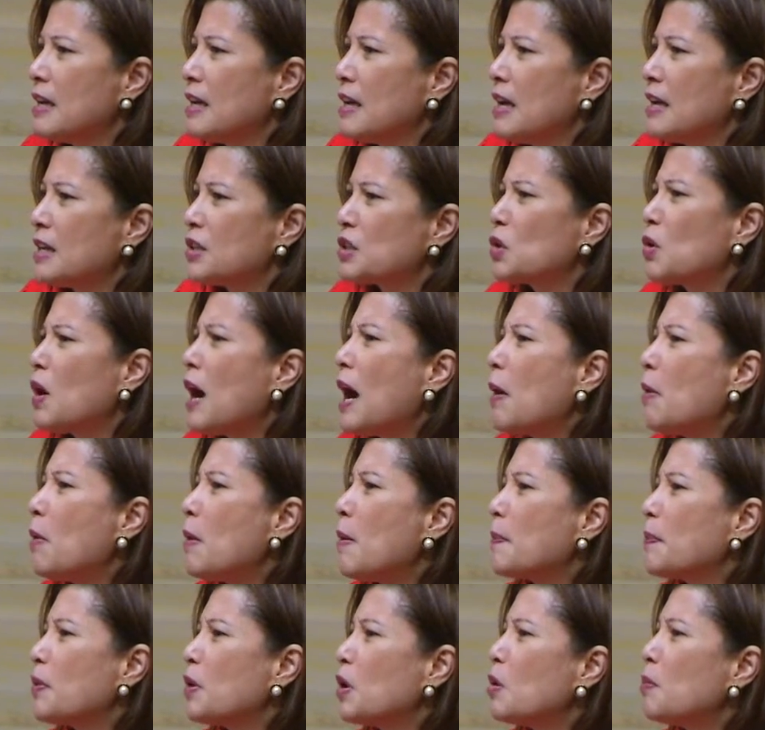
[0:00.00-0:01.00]
So how
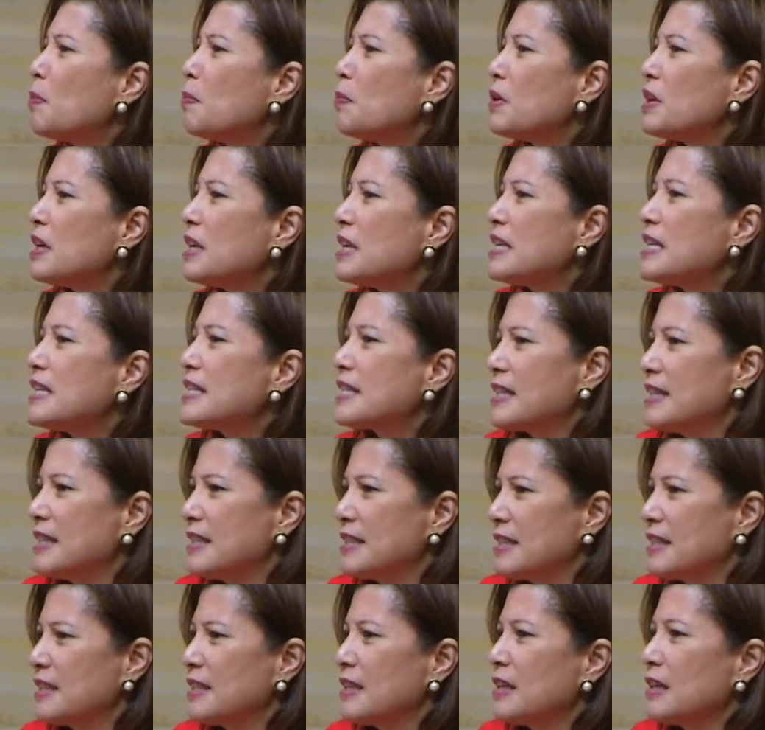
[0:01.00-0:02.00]
appropriate is
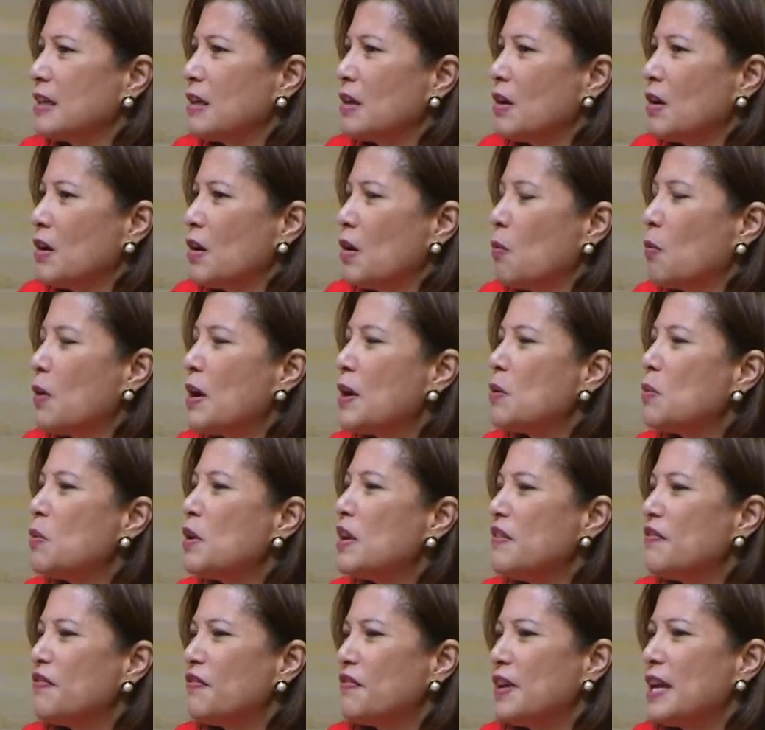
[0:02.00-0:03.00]
it when
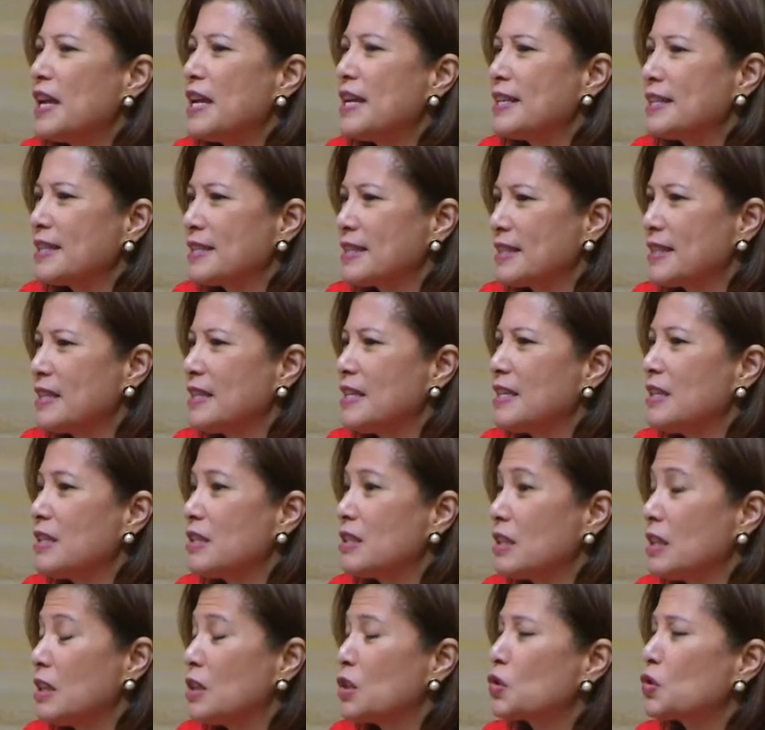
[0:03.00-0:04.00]
we face
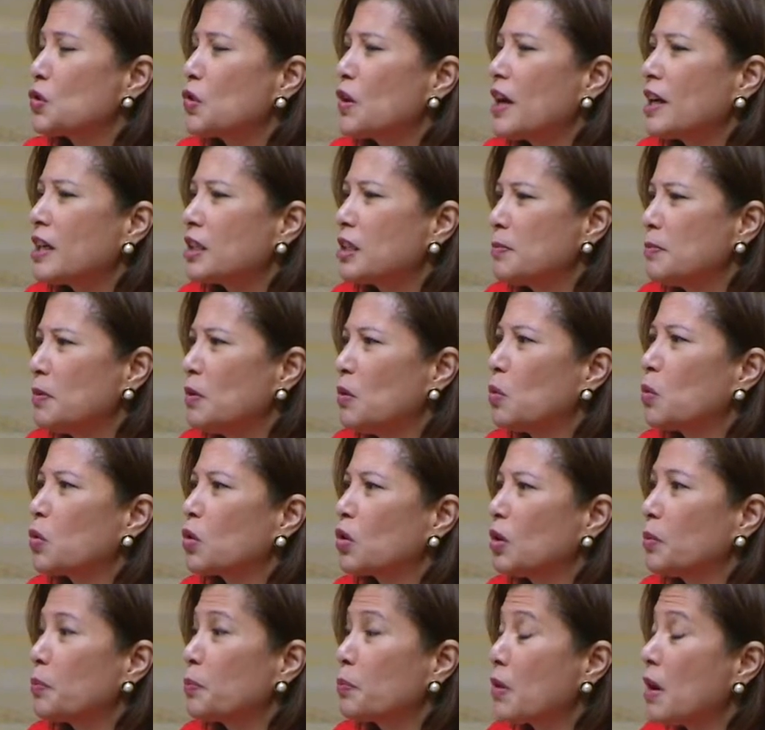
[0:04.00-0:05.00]
these intractable
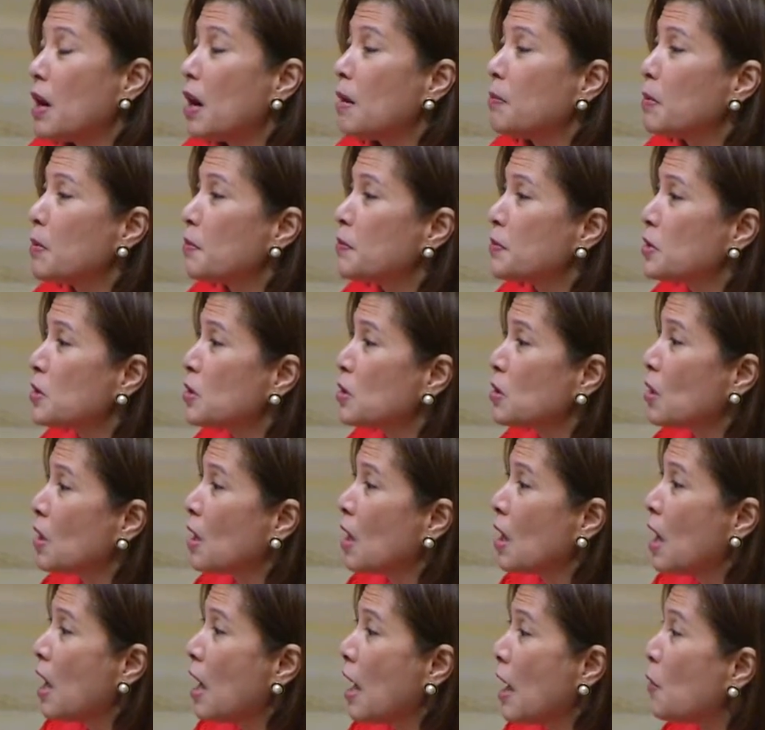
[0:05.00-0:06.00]
world problems
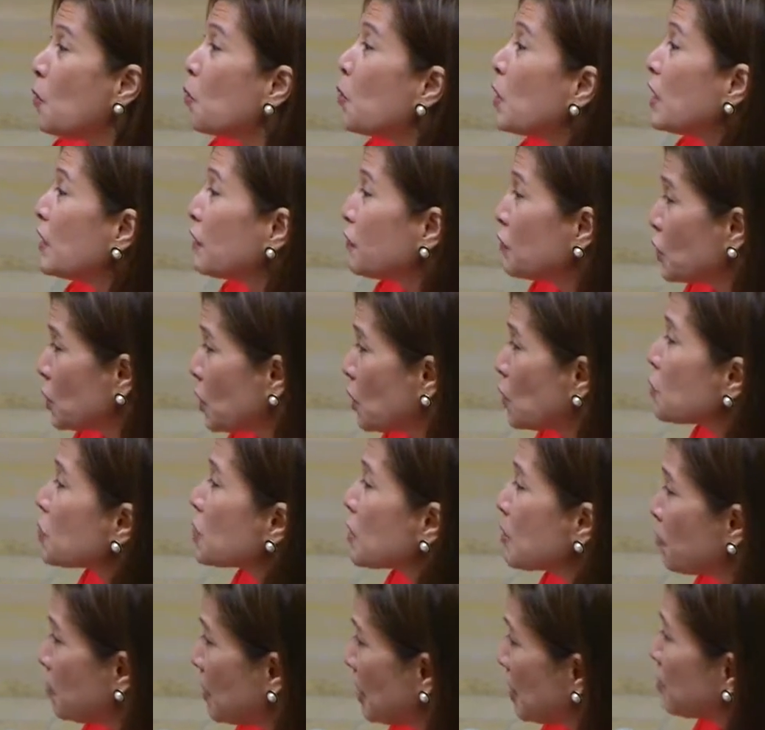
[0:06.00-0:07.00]
and we have
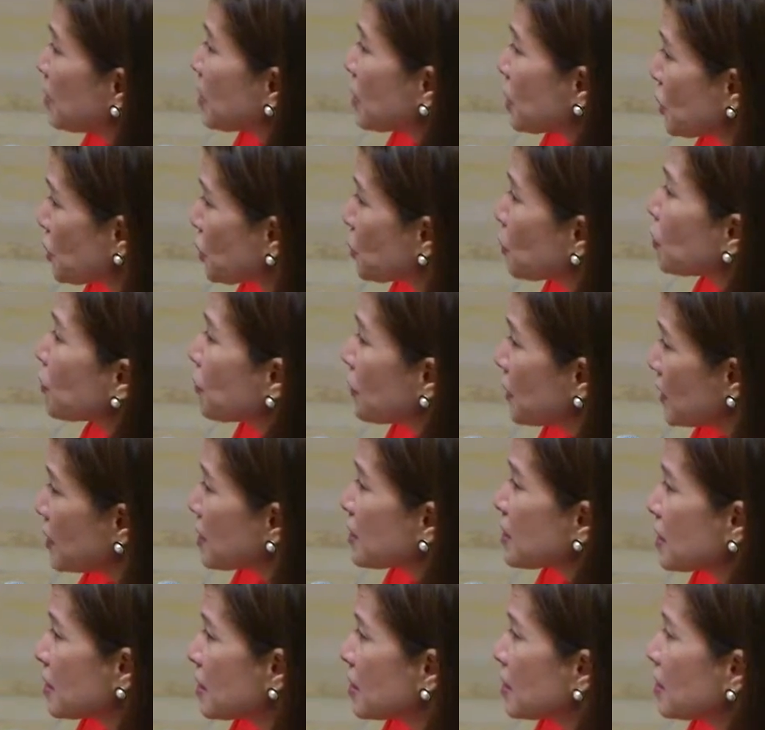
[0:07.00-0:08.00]
chosen public
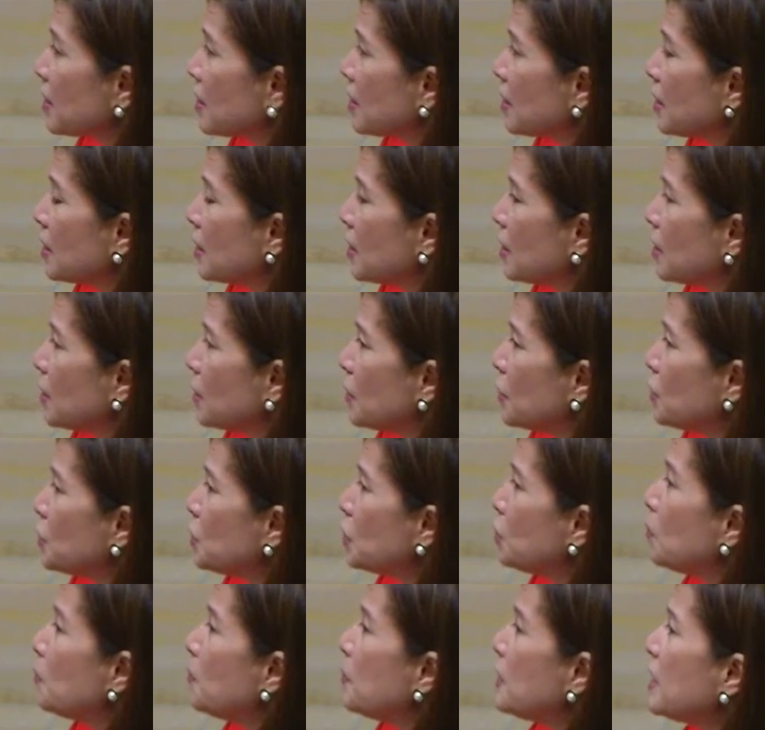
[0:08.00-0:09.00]
service
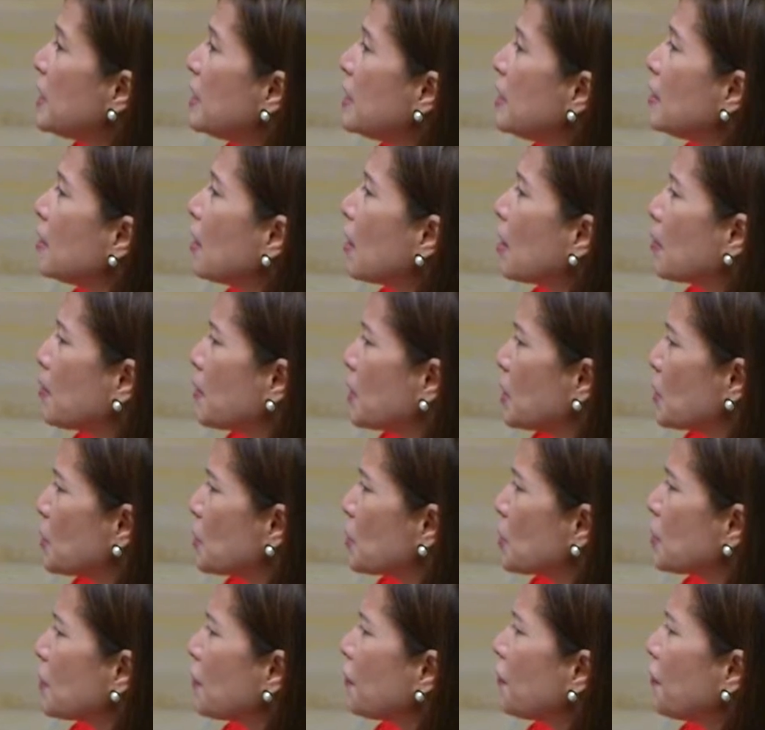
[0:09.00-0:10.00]
to be the
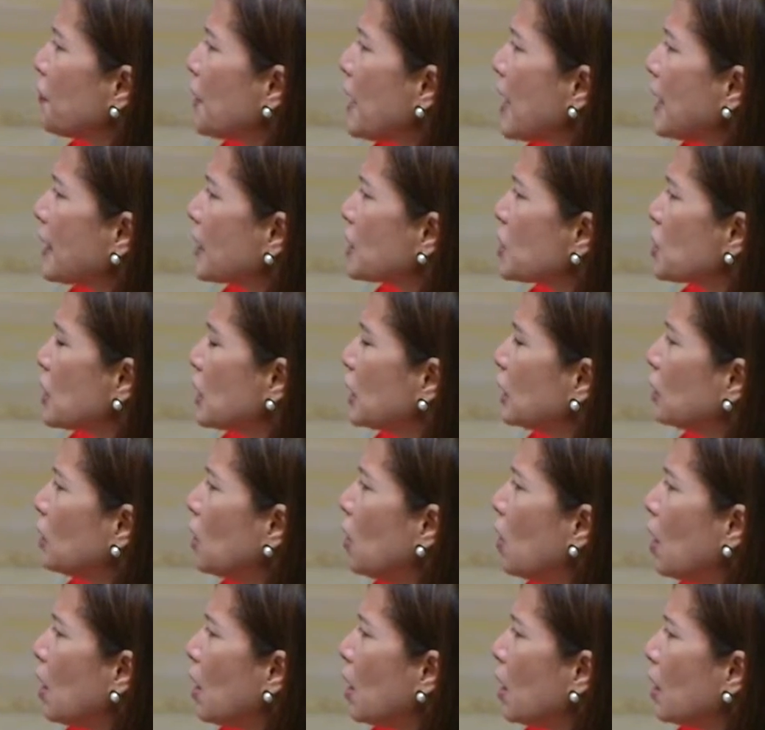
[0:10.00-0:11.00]
arbiters of facts and
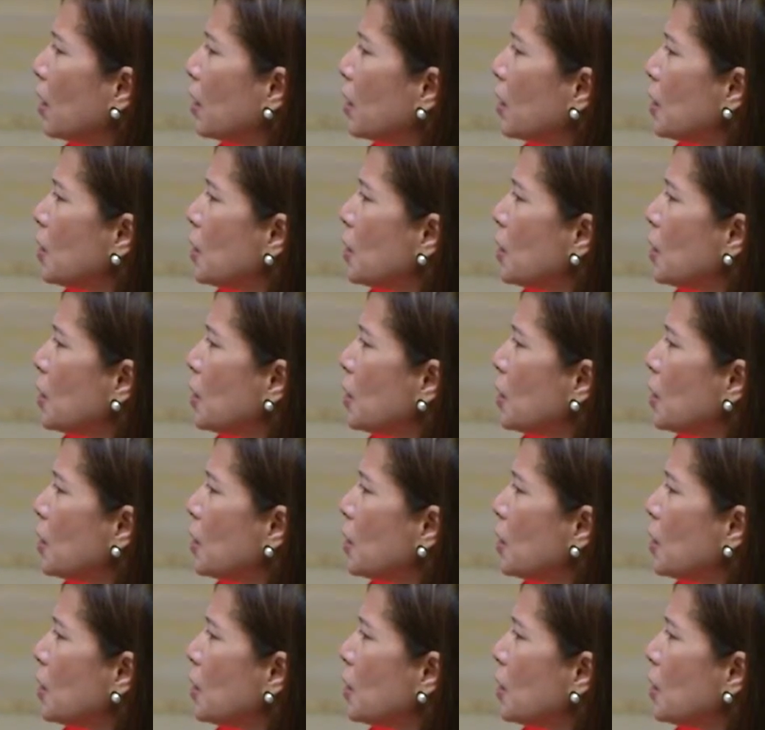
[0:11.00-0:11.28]
law,